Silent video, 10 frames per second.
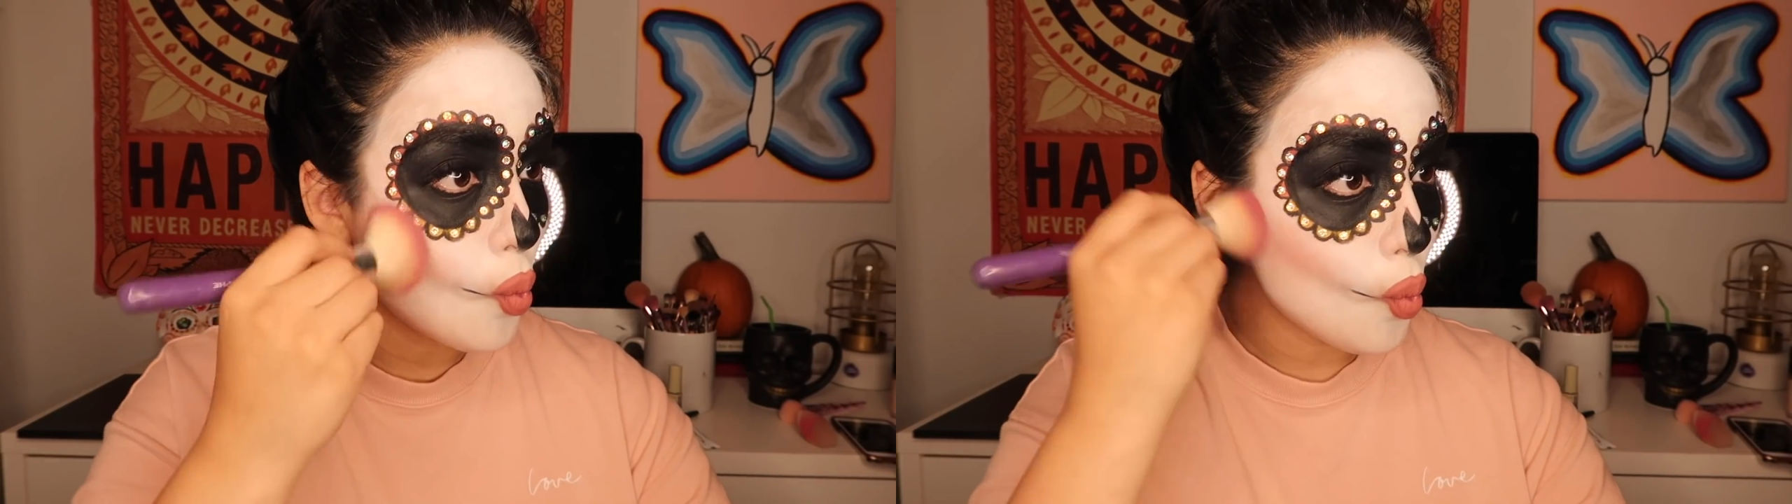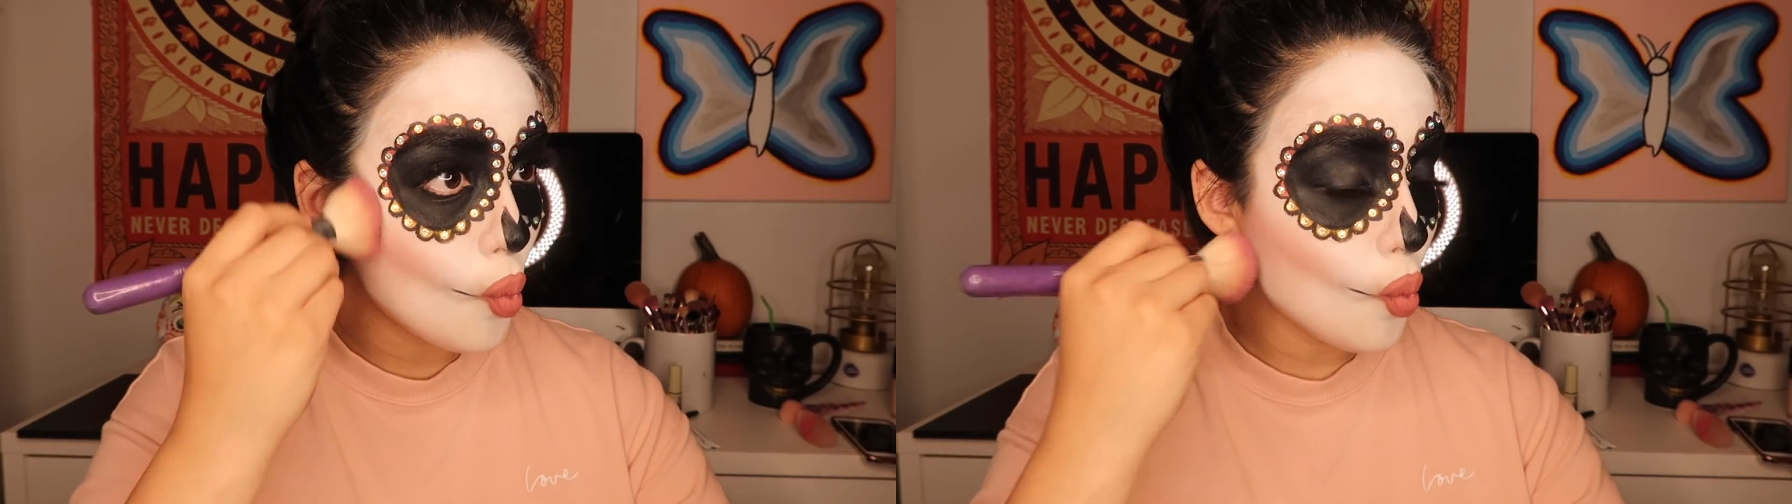
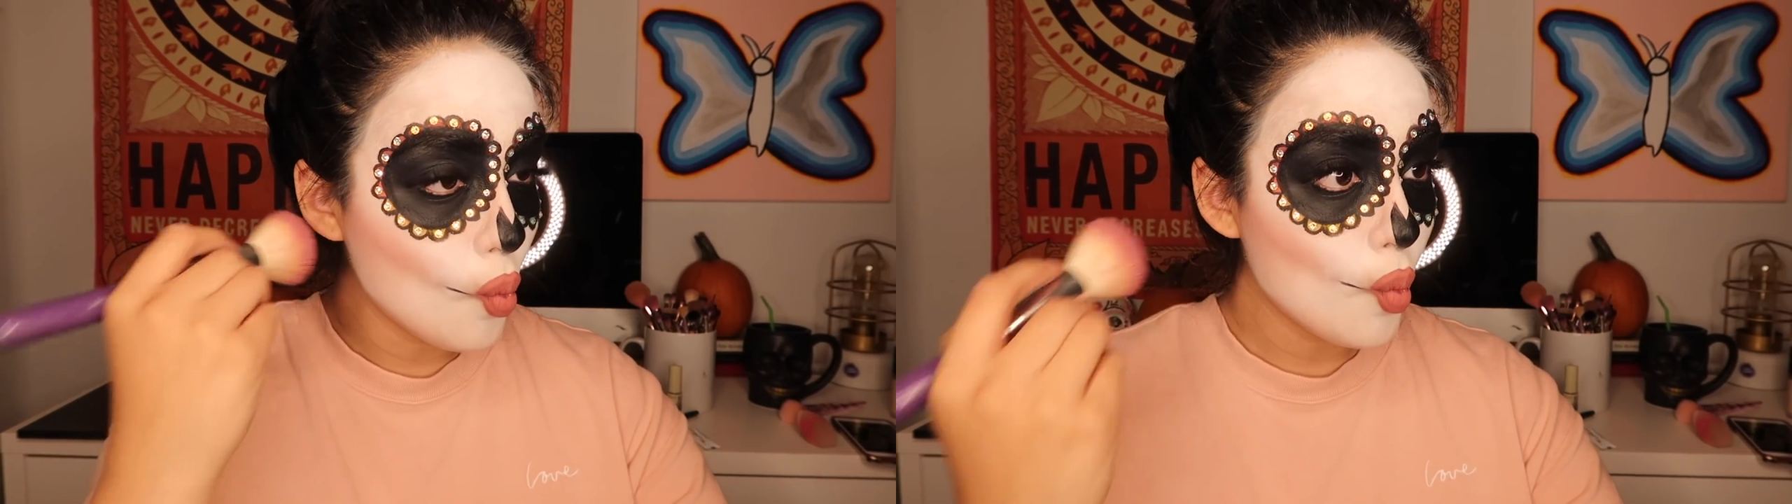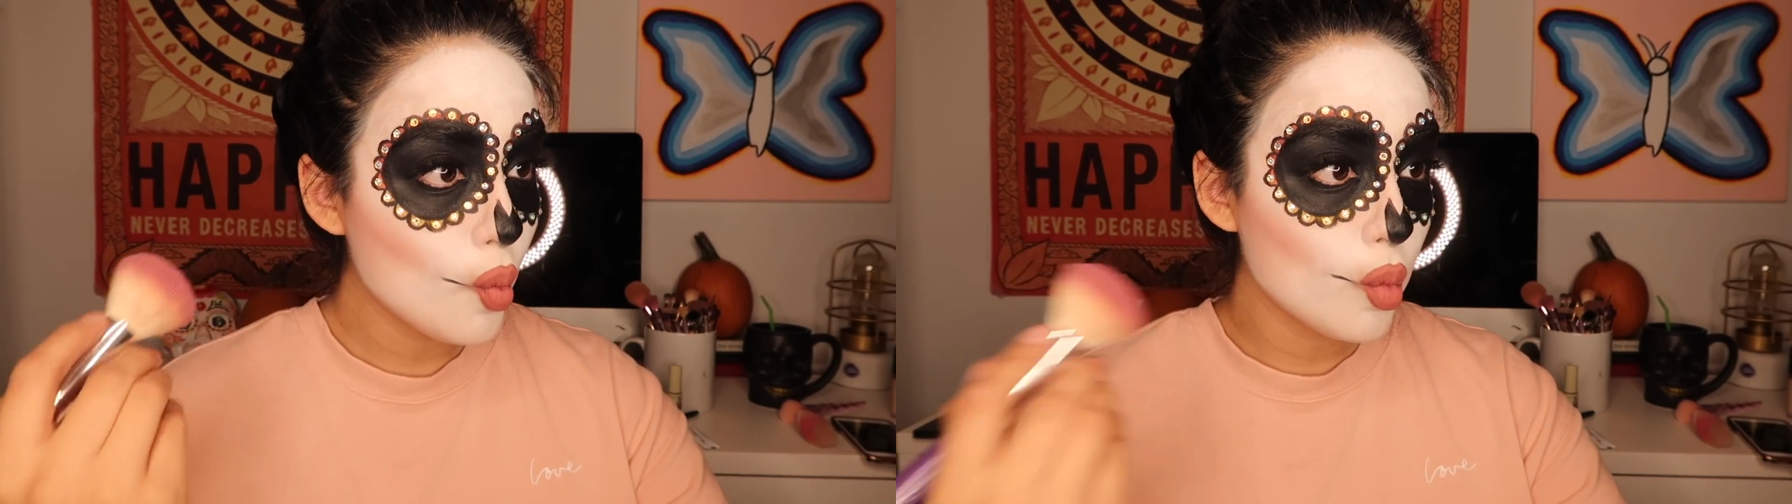and just
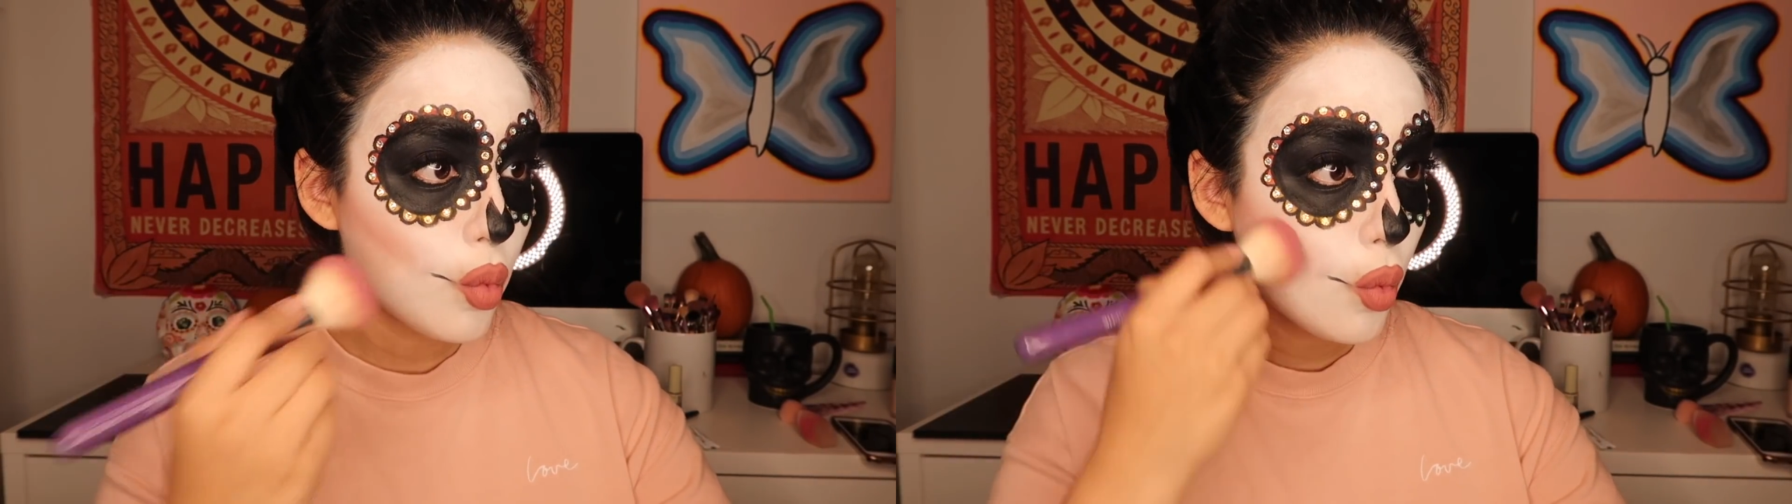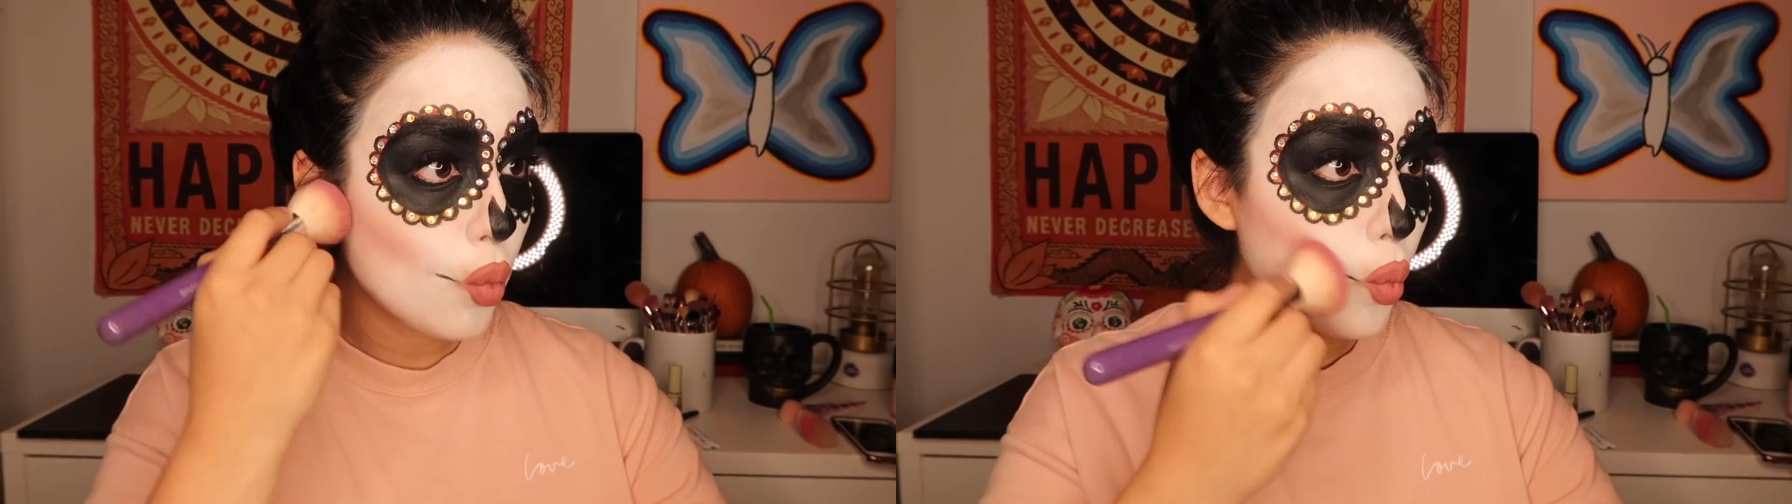it's
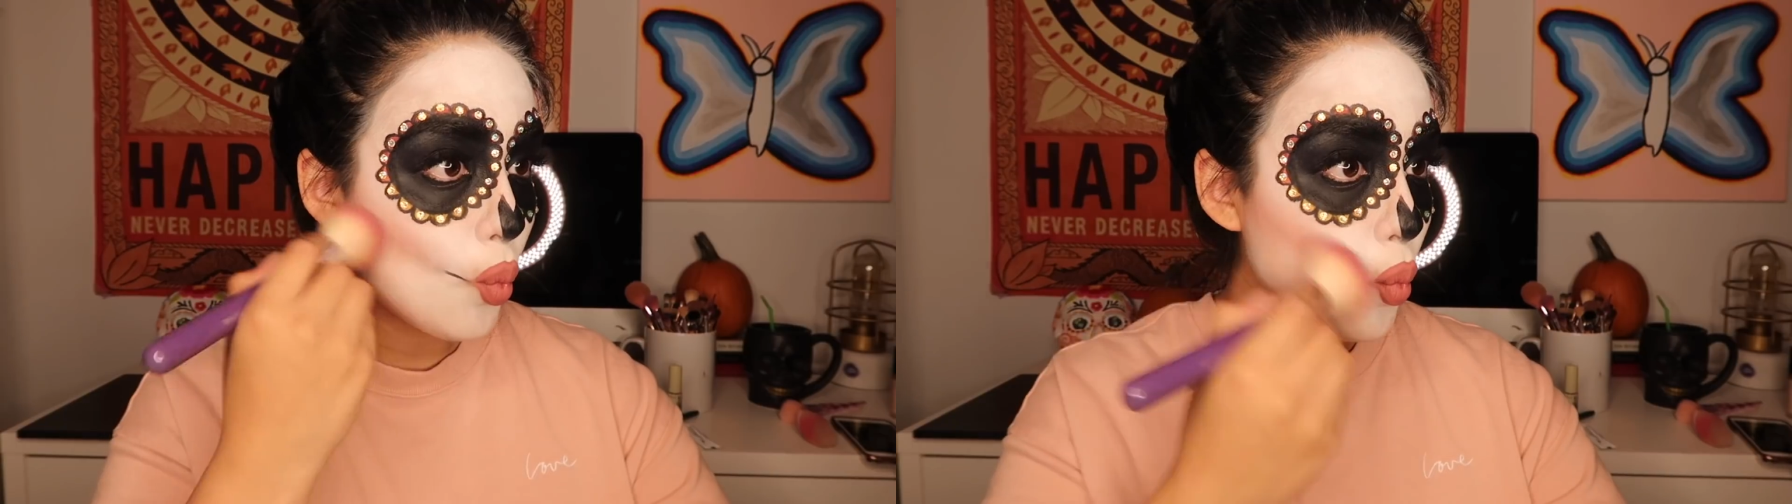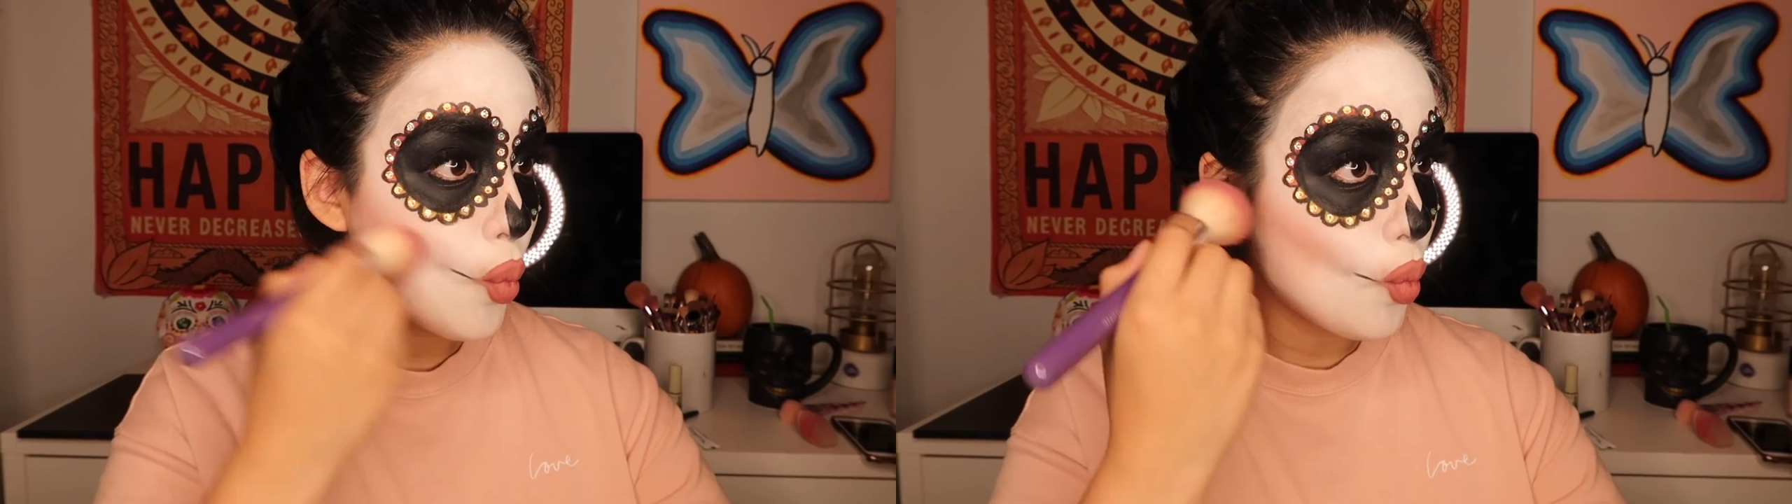all the
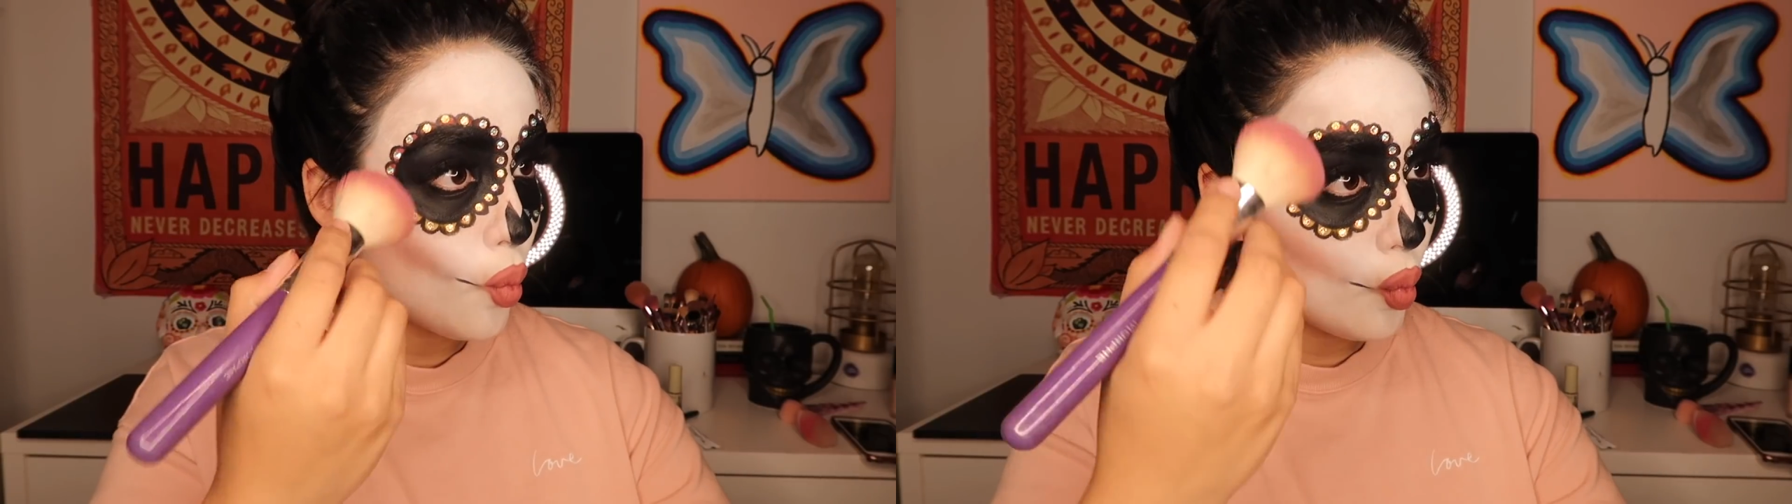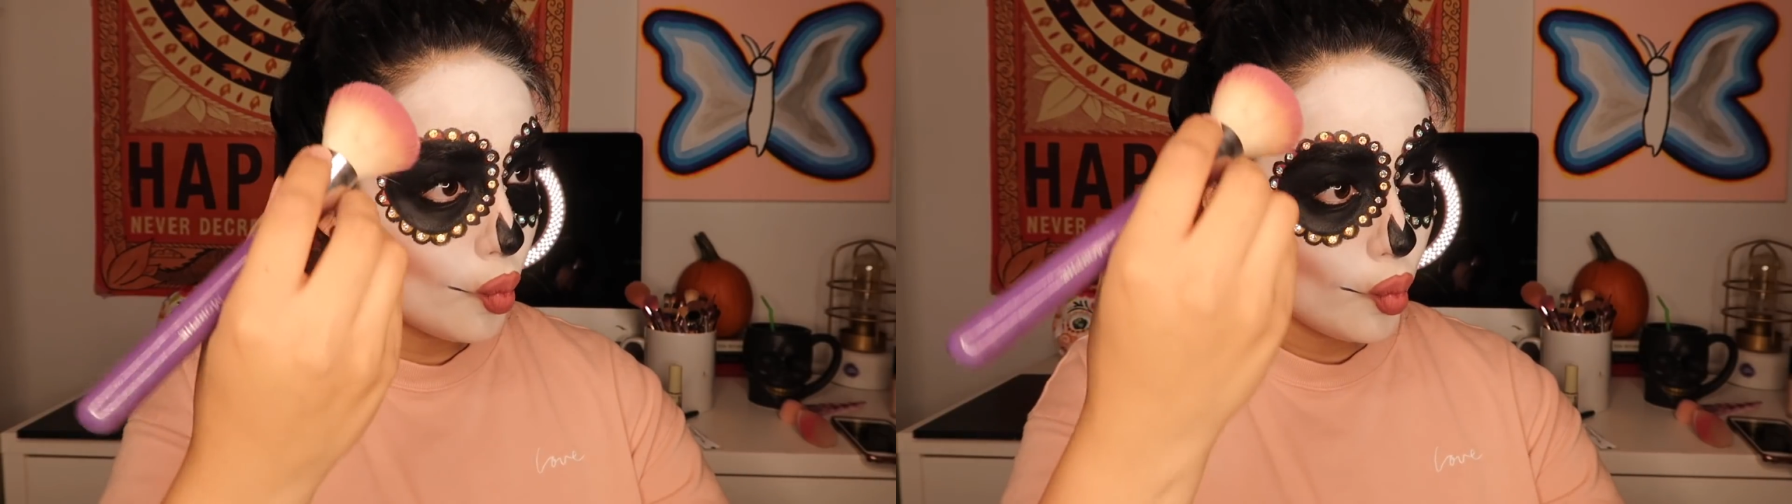little things,
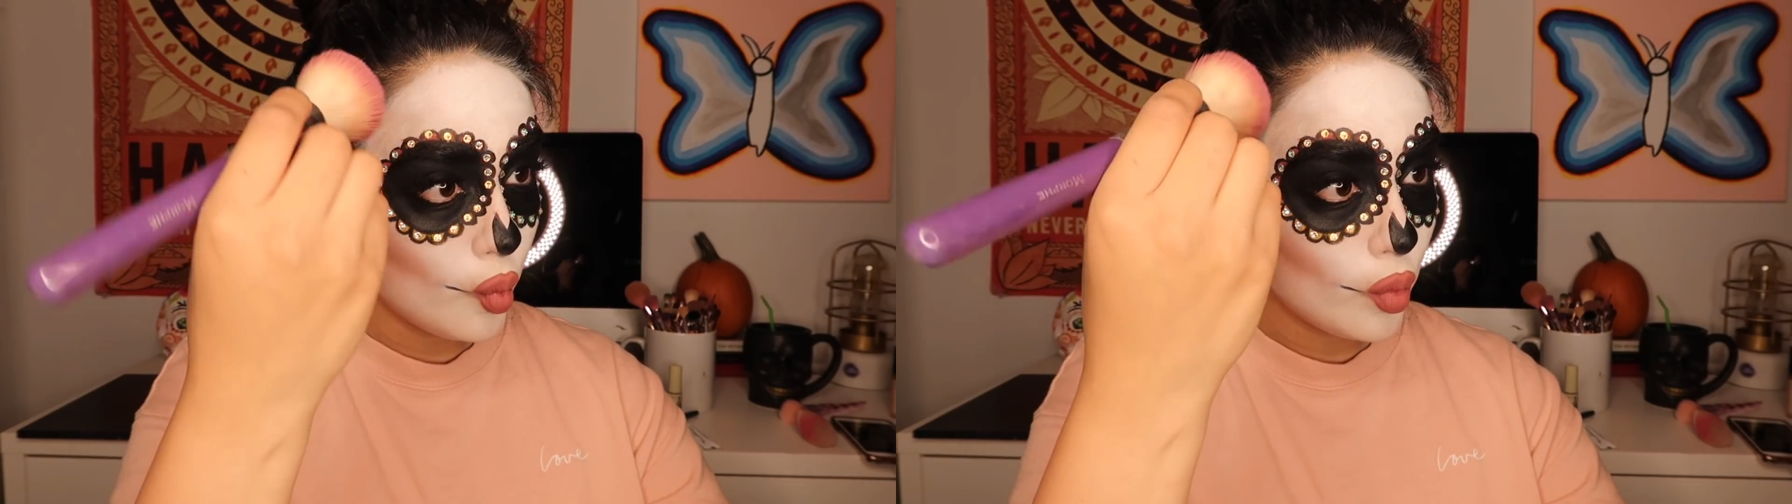you know?